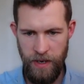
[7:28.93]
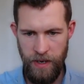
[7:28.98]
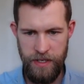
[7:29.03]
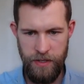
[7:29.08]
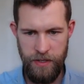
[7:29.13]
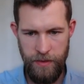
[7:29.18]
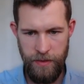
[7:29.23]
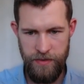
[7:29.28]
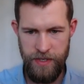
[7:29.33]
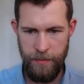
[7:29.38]

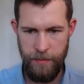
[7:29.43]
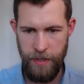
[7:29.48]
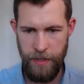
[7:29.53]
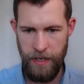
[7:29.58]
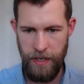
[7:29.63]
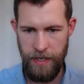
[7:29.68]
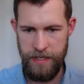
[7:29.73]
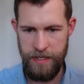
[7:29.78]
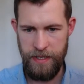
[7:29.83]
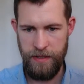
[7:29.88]
So we've
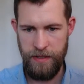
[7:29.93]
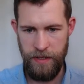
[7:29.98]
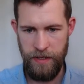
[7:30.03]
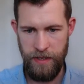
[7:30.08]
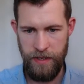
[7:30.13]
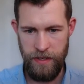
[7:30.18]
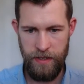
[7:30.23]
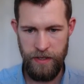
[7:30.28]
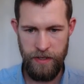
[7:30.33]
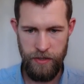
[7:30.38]
stipulated
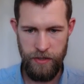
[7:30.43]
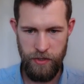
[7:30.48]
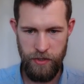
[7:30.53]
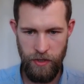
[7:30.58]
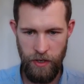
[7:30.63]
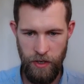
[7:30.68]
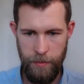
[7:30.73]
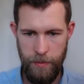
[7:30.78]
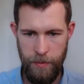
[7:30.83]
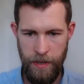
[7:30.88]
that
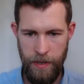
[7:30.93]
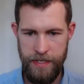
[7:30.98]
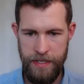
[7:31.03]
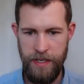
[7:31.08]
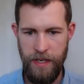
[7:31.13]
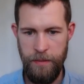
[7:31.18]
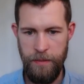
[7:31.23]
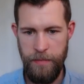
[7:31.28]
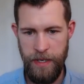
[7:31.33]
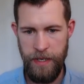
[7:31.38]
control
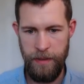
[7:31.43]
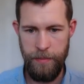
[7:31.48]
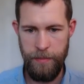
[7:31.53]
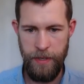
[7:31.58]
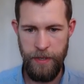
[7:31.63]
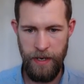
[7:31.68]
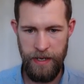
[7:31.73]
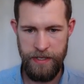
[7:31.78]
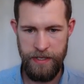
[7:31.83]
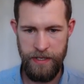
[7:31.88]
operator,
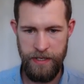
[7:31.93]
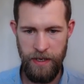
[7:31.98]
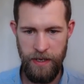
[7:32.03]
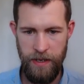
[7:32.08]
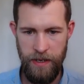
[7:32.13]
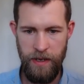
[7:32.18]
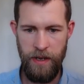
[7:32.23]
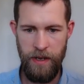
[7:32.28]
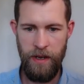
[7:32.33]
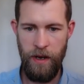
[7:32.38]
manipulator,
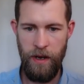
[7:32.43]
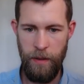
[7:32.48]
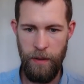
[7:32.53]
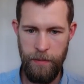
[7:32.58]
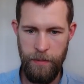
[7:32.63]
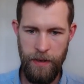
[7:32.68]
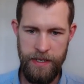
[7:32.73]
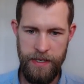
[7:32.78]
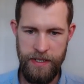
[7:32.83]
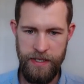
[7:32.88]

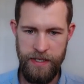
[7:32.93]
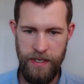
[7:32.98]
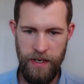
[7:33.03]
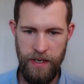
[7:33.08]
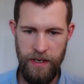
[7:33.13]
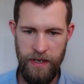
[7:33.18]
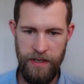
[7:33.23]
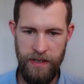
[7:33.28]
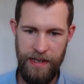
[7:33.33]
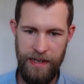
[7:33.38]

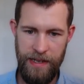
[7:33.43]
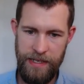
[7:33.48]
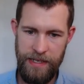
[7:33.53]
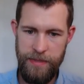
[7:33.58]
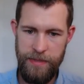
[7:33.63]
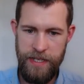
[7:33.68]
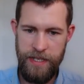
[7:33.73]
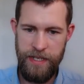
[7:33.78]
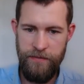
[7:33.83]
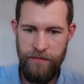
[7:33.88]
operator has
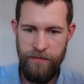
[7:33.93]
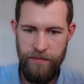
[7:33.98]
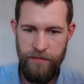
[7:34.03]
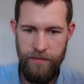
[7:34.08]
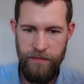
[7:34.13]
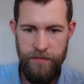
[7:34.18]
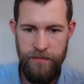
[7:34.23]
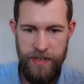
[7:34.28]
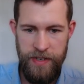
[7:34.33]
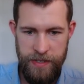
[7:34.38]
limited
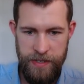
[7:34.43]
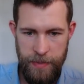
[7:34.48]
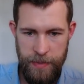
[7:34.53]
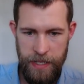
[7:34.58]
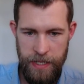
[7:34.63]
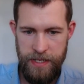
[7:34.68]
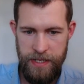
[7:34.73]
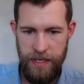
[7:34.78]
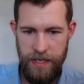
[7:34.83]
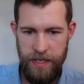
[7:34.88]

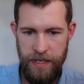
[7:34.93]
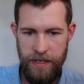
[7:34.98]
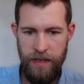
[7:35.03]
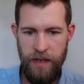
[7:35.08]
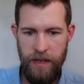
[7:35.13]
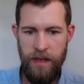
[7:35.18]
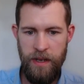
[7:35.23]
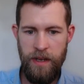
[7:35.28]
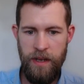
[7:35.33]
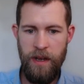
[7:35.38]
visibility.
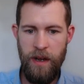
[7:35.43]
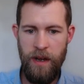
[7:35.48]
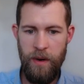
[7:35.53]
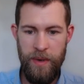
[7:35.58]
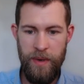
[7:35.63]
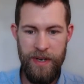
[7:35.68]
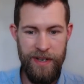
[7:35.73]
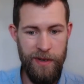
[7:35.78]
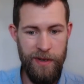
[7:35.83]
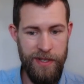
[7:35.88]

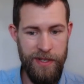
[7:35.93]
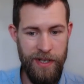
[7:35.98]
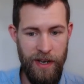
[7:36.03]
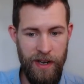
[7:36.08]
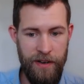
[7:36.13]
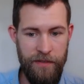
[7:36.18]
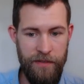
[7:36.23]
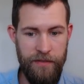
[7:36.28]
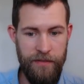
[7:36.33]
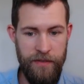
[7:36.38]
Windows
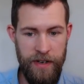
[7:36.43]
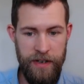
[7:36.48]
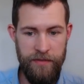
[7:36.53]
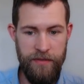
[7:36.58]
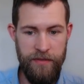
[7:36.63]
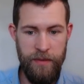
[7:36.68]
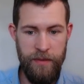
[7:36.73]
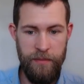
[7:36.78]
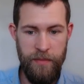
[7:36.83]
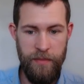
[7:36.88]
aren't free
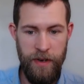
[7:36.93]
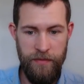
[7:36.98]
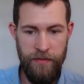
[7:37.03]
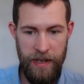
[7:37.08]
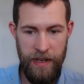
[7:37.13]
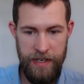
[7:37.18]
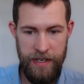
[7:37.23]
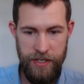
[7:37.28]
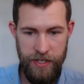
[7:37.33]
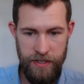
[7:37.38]
from
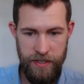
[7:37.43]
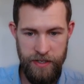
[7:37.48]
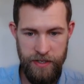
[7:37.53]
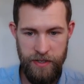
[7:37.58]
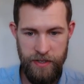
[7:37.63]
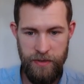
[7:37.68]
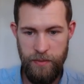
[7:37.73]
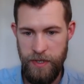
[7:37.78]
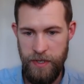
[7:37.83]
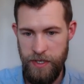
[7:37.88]

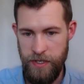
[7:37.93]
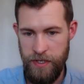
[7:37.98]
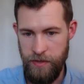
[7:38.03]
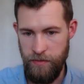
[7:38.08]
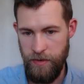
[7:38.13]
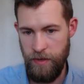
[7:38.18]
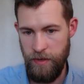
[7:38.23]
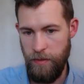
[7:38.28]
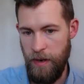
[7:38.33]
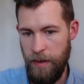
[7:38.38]
reflections, which is a
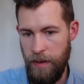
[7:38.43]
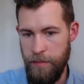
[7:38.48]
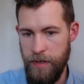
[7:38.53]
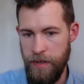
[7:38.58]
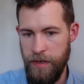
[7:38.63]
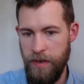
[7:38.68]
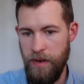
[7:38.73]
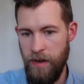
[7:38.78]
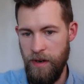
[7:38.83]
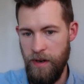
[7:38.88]

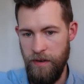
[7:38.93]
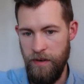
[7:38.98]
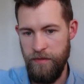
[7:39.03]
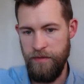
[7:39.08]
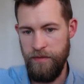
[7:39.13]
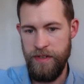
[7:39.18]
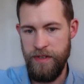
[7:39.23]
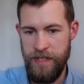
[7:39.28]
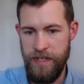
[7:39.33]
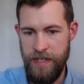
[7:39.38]
requirement
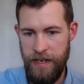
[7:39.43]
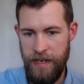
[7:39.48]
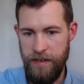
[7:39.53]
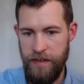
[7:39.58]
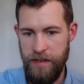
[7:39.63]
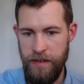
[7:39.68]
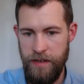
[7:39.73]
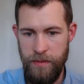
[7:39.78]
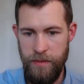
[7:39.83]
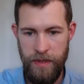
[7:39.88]
of the
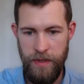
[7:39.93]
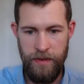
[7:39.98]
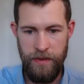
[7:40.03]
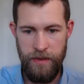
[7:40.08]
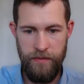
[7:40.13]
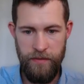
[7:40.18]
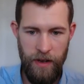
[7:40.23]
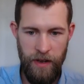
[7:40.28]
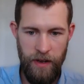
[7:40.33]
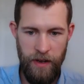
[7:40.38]
standard
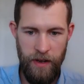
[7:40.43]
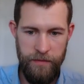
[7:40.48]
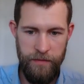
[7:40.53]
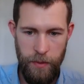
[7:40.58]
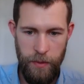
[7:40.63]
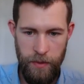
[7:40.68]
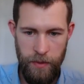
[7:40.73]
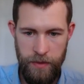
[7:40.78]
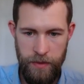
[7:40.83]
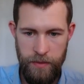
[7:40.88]
within
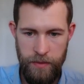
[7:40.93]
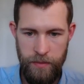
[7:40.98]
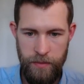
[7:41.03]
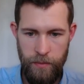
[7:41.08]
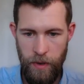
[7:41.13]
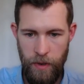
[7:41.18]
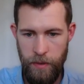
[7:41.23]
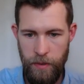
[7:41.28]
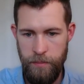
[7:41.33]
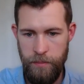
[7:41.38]

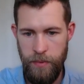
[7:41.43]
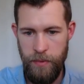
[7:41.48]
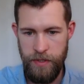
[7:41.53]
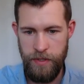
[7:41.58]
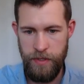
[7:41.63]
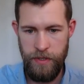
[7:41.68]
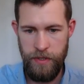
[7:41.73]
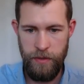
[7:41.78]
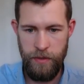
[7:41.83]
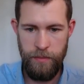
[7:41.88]

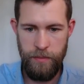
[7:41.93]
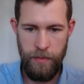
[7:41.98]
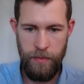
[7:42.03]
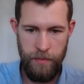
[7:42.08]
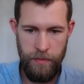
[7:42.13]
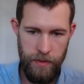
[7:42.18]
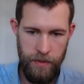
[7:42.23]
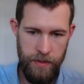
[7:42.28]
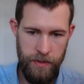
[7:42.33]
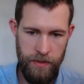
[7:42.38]

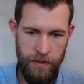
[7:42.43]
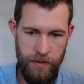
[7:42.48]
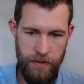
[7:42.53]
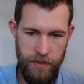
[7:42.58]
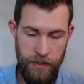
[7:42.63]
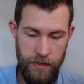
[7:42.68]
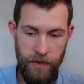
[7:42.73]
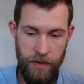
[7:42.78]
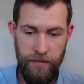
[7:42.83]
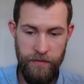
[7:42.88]

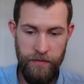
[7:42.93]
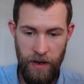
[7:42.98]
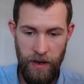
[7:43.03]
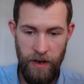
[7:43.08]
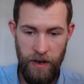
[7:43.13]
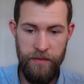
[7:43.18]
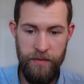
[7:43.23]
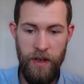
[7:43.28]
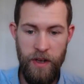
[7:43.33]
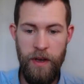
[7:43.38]

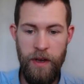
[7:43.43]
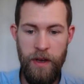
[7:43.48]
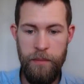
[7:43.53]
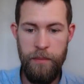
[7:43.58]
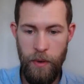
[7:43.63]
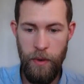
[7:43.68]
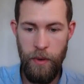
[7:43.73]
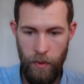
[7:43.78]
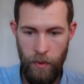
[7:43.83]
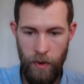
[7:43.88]

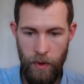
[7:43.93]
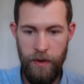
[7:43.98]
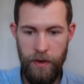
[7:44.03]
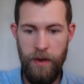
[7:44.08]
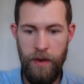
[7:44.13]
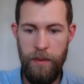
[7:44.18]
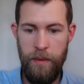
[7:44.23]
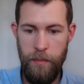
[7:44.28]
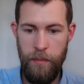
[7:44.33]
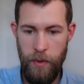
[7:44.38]

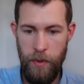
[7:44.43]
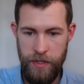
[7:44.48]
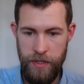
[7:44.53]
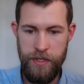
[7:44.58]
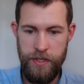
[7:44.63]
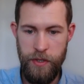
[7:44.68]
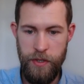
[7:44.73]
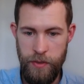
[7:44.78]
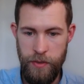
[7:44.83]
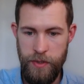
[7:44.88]

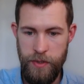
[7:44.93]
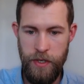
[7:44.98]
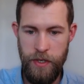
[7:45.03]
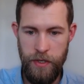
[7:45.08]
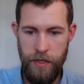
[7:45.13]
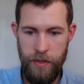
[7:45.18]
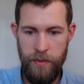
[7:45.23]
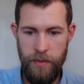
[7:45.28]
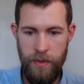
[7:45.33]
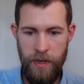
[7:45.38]

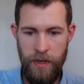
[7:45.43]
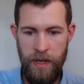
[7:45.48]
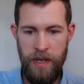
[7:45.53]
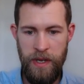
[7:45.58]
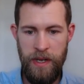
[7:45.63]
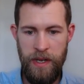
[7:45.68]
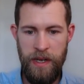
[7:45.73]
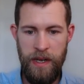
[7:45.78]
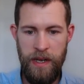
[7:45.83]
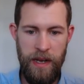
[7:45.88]
5.1.22.
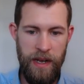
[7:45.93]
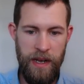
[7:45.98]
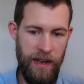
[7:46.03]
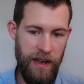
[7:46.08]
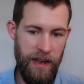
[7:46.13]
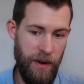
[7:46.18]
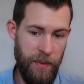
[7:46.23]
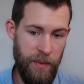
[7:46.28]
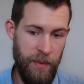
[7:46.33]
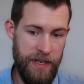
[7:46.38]

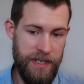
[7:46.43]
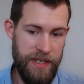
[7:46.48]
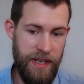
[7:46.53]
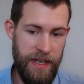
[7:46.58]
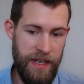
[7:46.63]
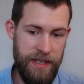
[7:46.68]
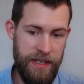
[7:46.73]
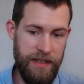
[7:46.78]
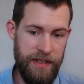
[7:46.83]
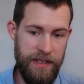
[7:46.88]
And we're
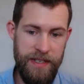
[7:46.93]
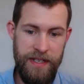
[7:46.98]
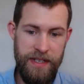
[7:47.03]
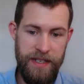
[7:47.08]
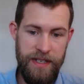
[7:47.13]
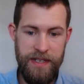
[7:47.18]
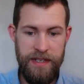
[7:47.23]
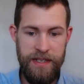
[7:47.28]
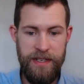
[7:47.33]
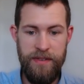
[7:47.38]
stating that
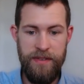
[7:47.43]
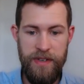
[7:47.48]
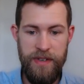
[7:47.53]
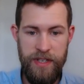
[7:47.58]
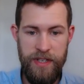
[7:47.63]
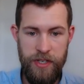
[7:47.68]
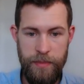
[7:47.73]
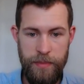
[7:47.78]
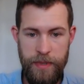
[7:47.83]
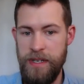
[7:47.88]
CCTV
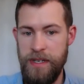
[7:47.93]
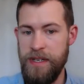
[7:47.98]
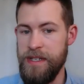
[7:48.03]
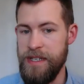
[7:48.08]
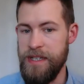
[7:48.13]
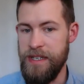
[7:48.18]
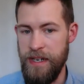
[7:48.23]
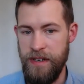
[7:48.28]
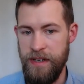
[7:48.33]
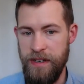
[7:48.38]
should be
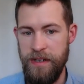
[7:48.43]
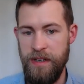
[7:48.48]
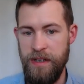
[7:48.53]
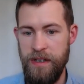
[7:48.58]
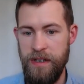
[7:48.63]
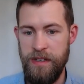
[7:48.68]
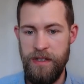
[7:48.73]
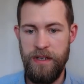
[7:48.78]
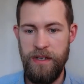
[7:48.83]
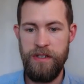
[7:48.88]
considered
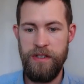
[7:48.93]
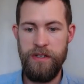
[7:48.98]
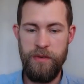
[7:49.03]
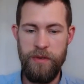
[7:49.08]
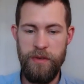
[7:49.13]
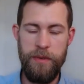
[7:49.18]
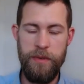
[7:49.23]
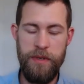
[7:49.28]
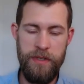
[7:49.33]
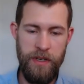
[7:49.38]
as a
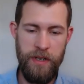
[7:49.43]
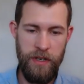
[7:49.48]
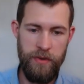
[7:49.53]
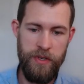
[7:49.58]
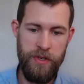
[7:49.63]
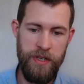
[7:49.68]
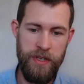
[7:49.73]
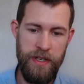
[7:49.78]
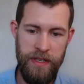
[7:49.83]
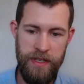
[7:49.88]
suitable
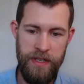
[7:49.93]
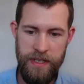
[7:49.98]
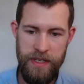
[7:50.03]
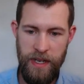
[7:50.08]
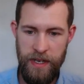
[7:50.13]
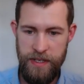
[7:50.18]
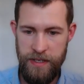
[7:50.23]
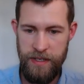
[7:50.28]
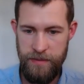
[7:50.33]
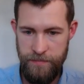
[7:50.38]
solution in this
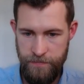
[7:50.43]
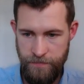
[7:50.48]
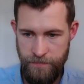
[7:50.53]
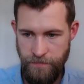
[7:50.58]
case.